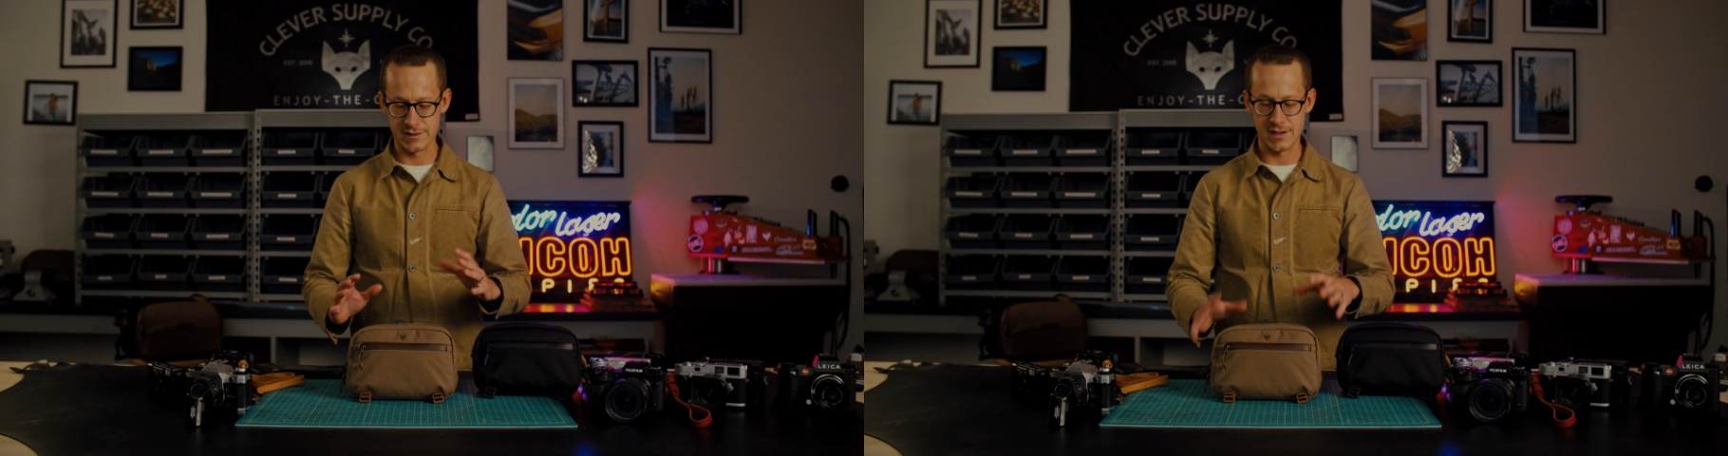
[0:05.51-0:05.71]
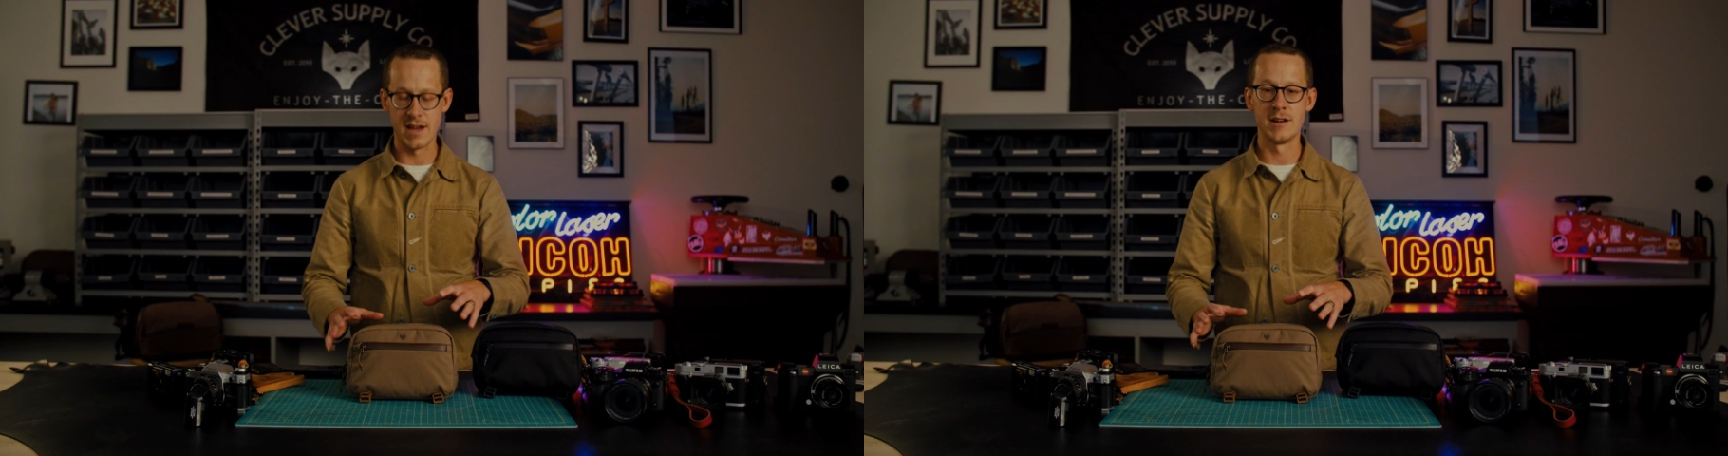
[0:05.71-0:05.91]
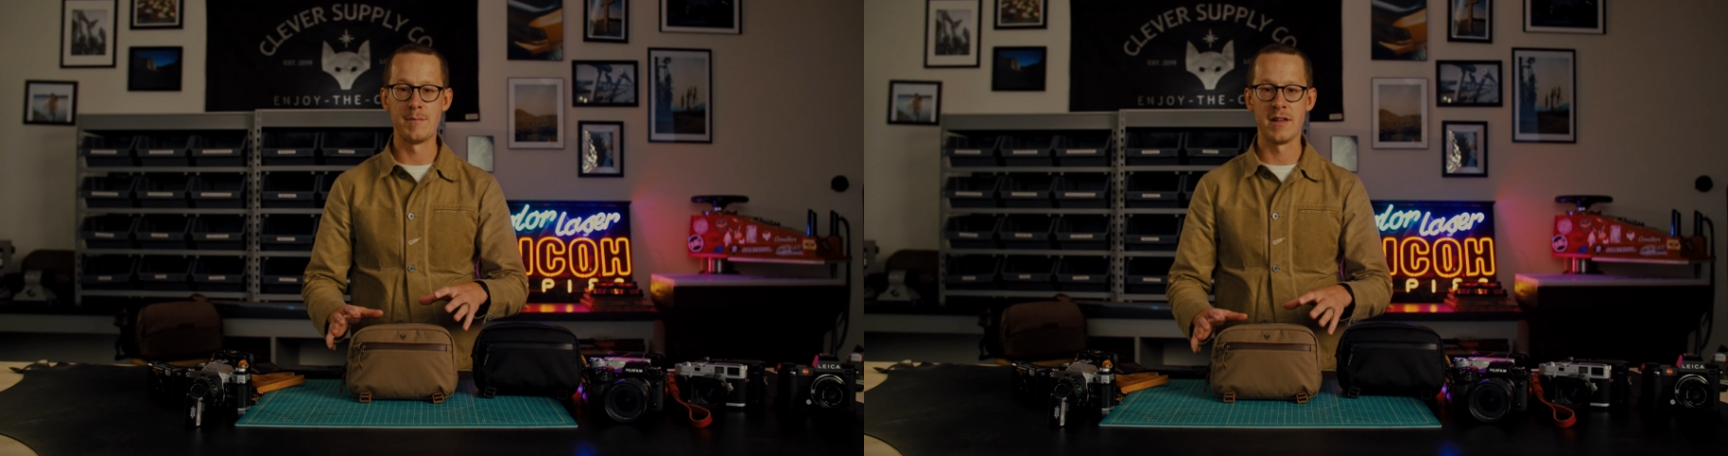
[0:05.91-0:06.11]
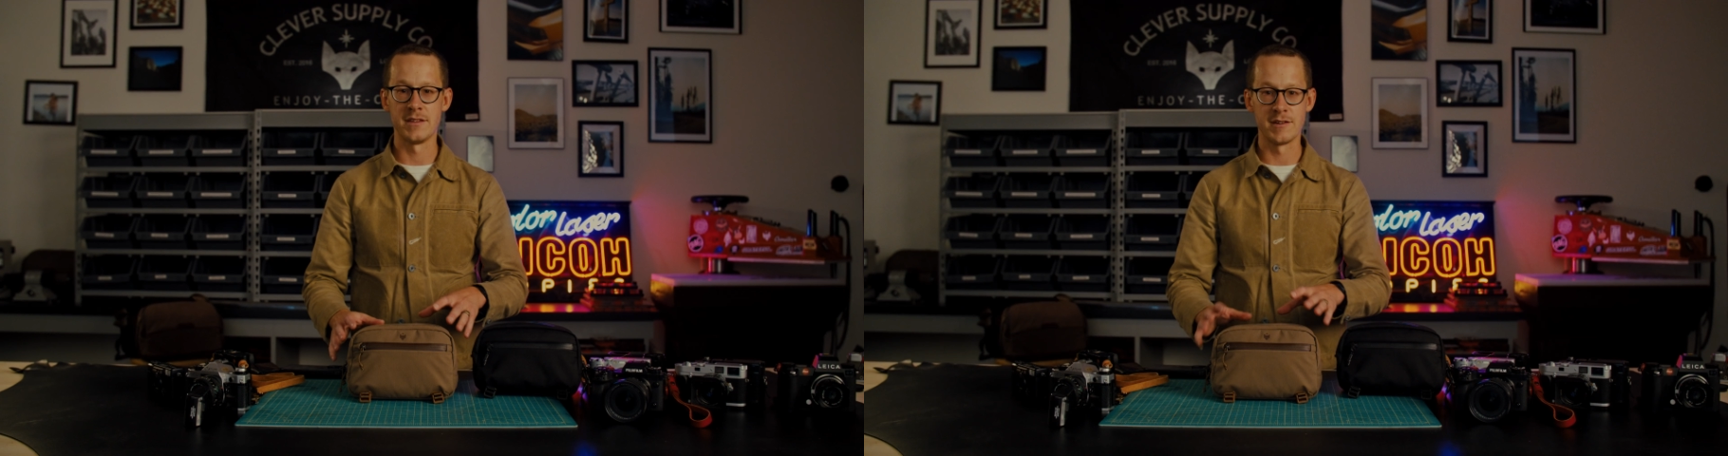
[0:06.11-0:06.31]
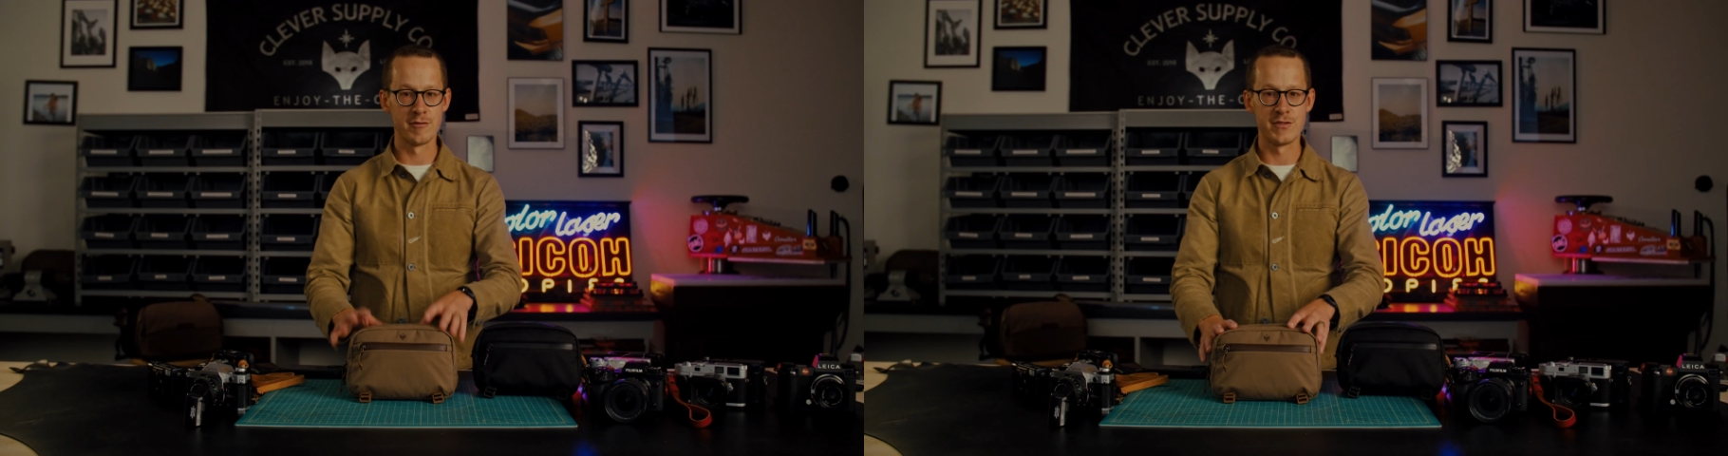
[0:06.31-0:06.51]
excited about the
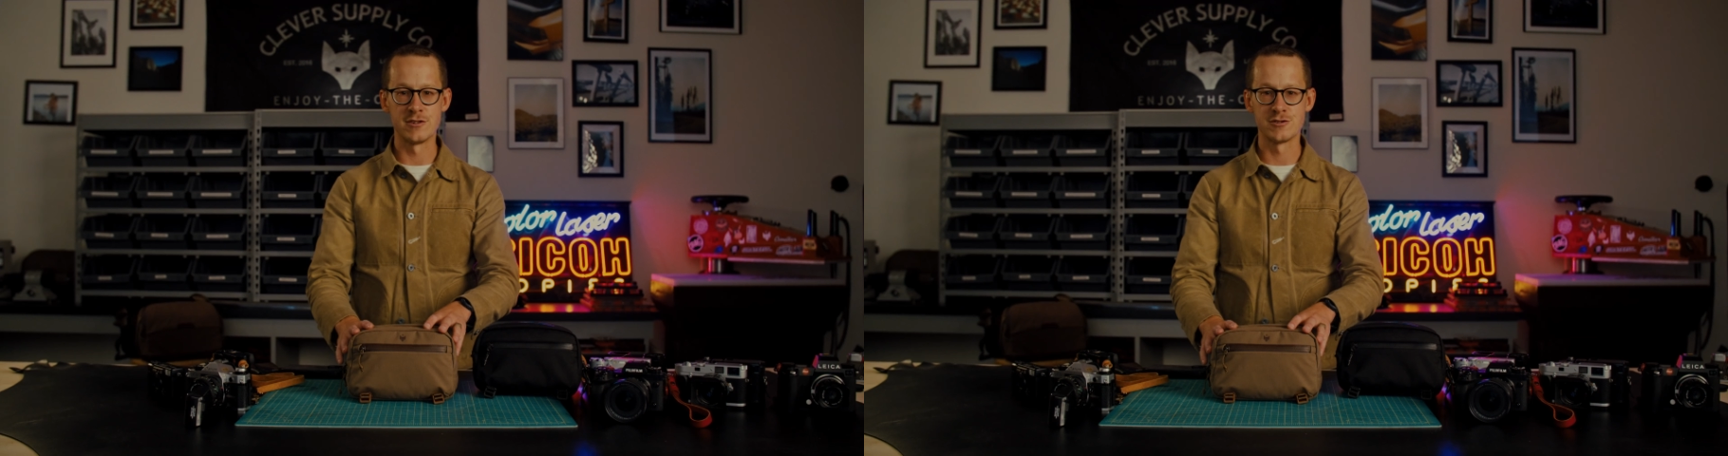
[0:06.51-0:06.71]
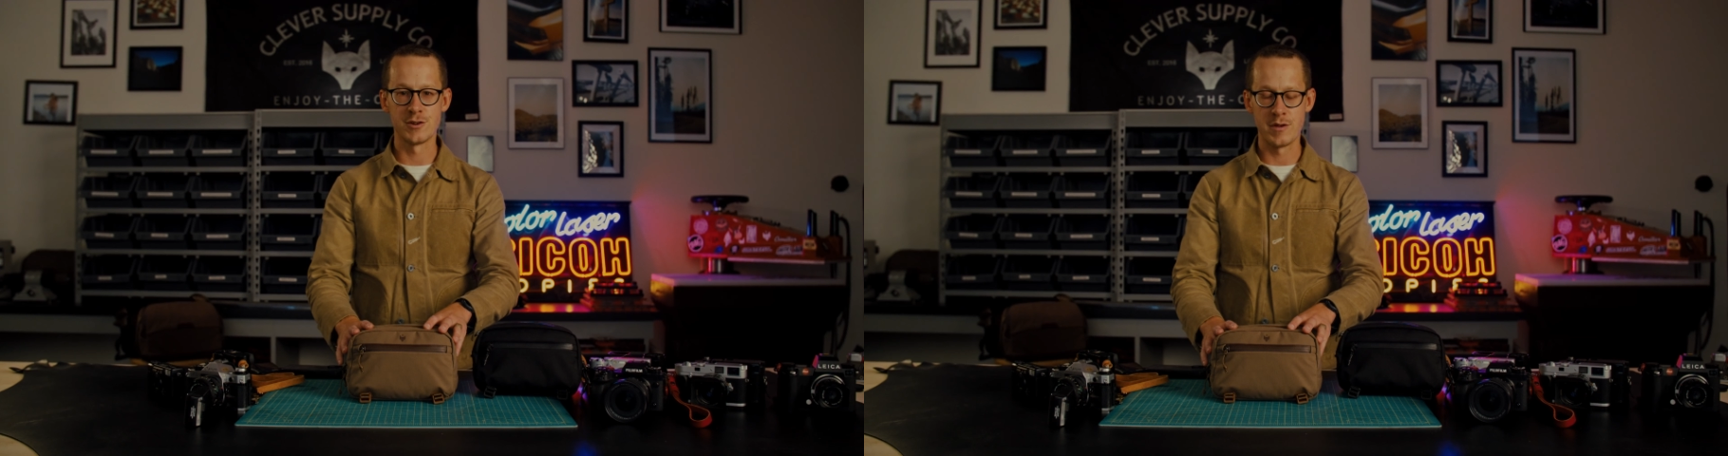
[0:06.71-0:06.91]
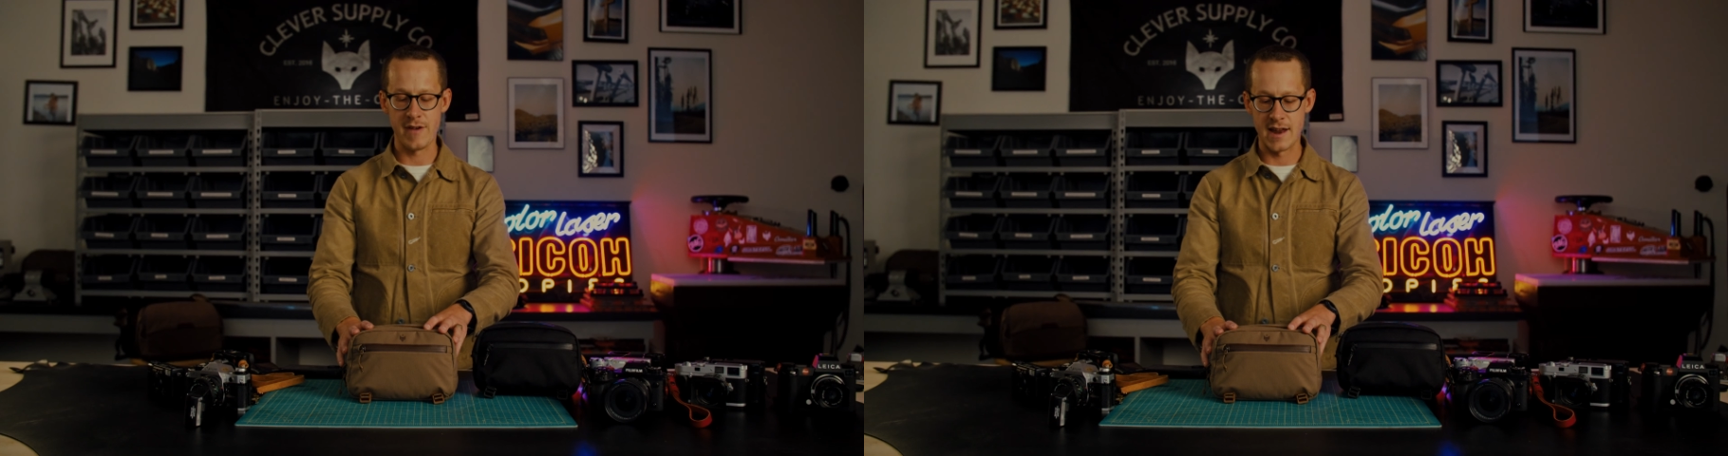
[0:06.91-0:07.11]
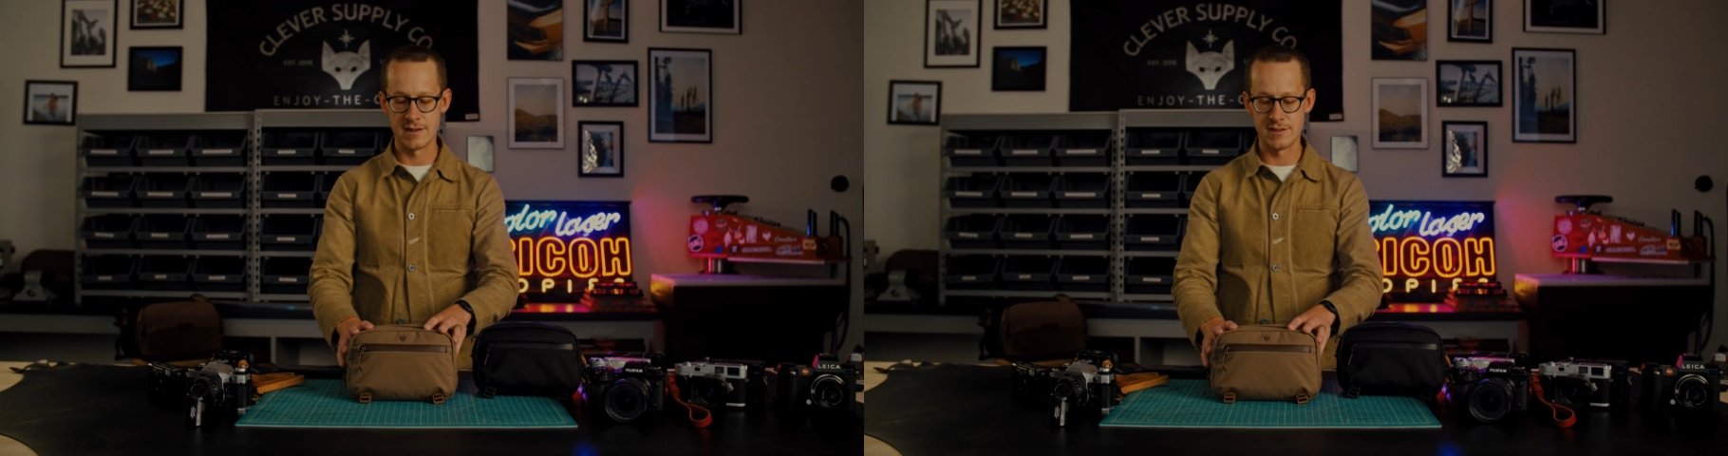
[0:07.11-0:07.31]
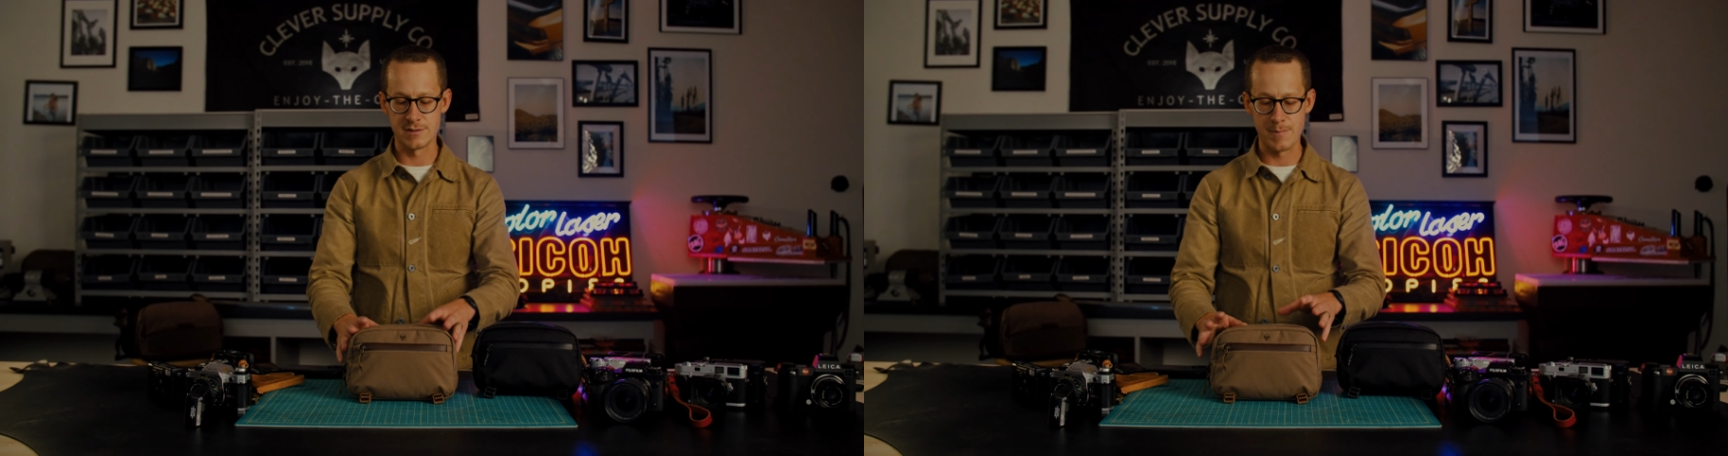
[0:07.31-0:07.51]
different features that we've added
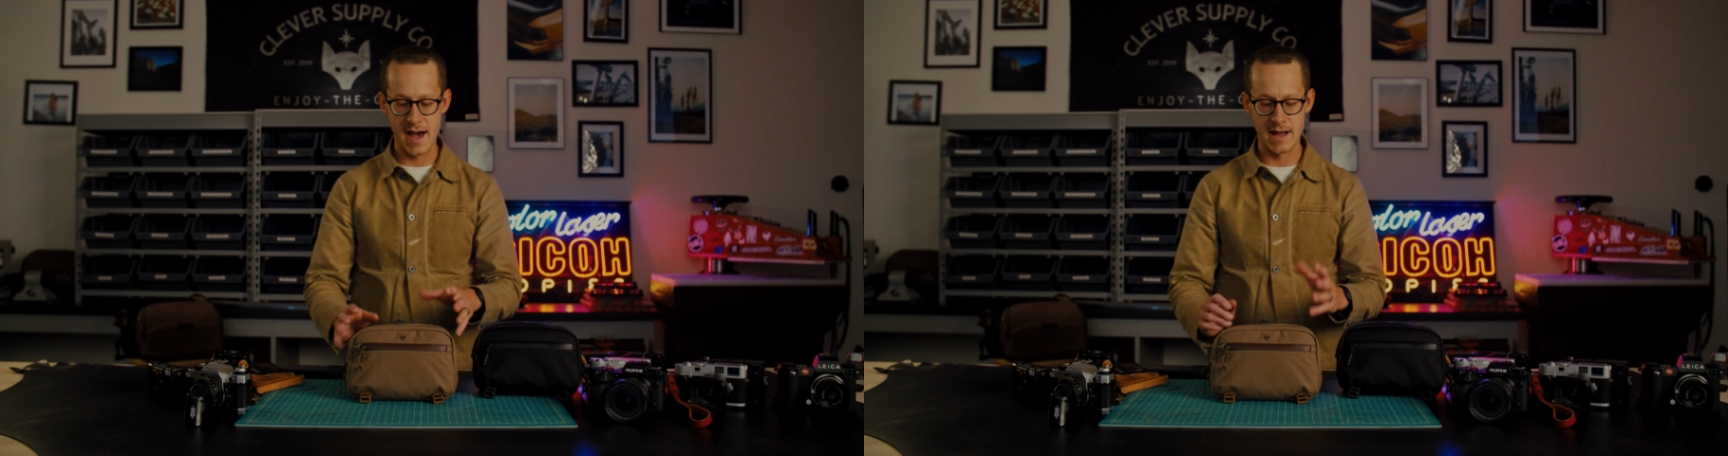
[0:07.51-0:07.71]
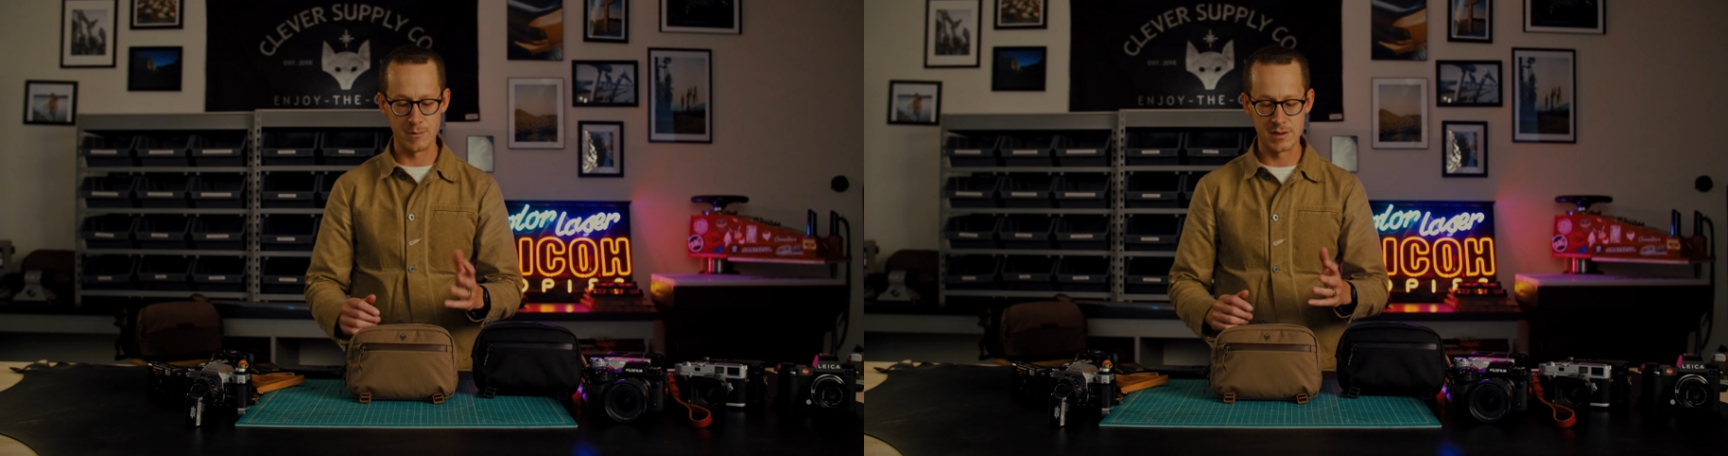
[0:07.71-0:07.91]
to this bag.